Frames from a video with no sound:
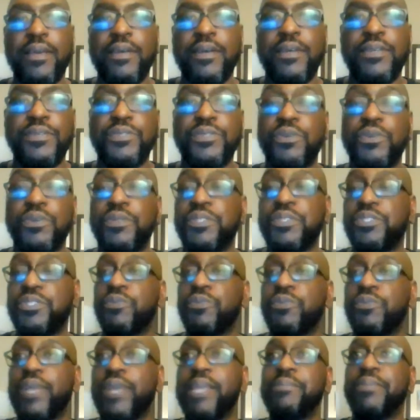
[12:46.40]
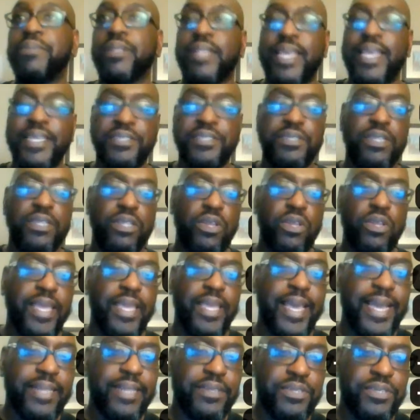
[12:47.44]
So this is a great place to look
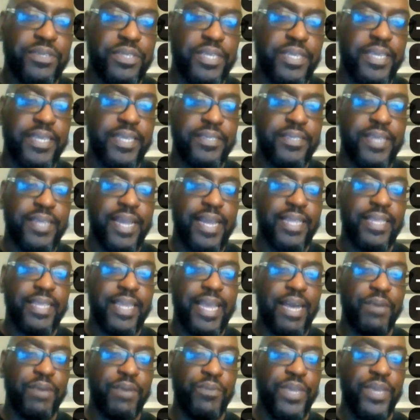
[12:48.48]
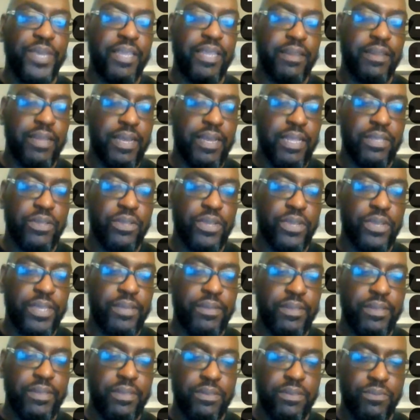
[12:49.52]
at to see exactly how we can look.
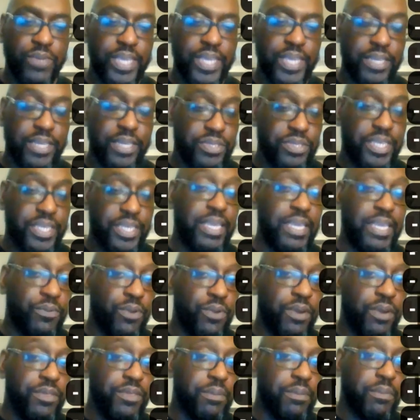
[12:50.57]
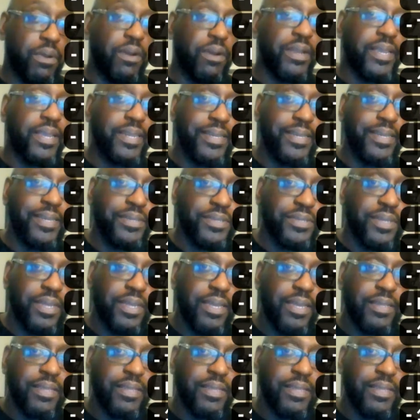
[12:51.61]
We can see where the market is.